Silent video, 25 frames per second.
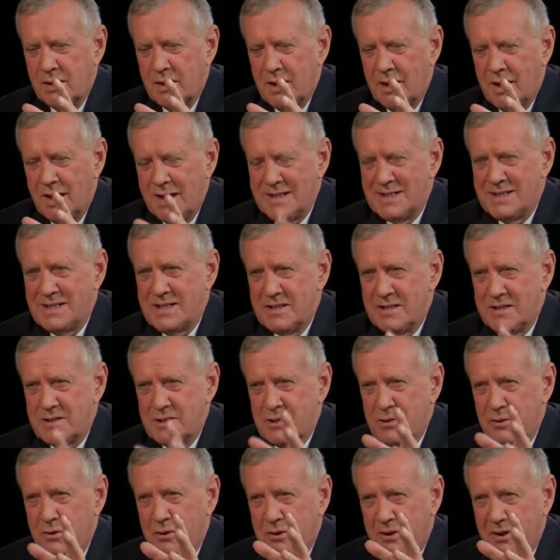
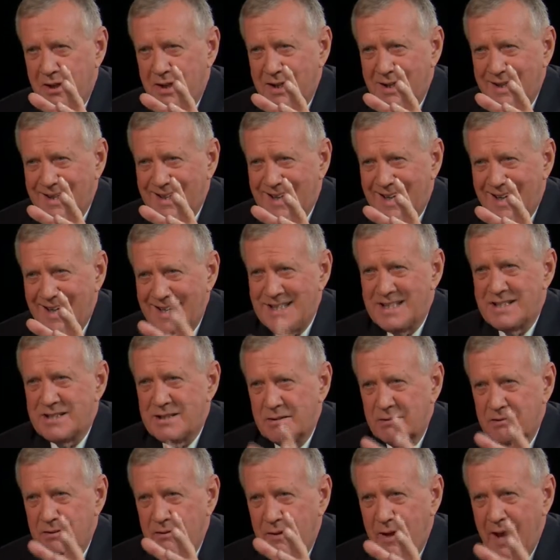ISIS or
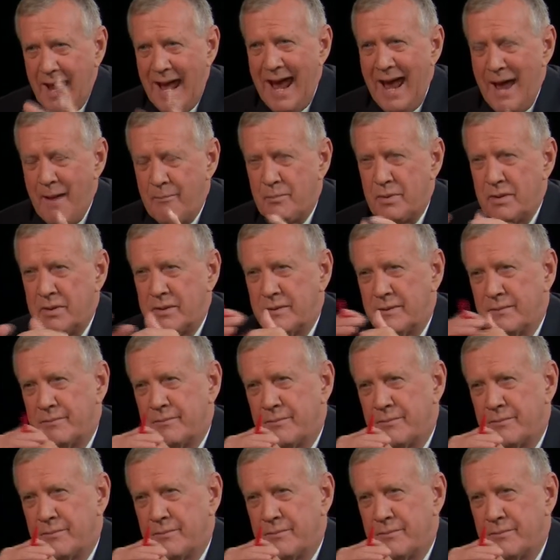ISIL happen?